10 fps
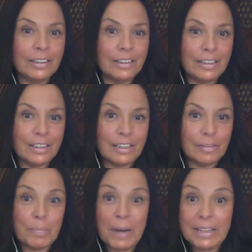
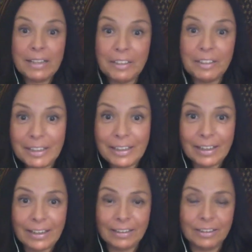buy the
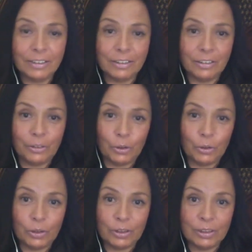ticket,
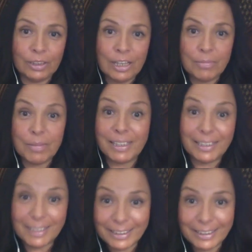or buy the
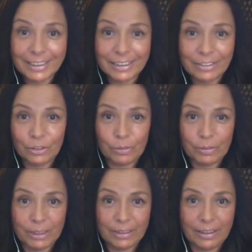sticker for
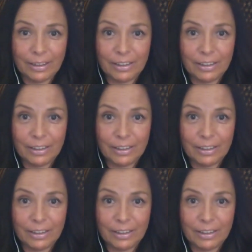my car,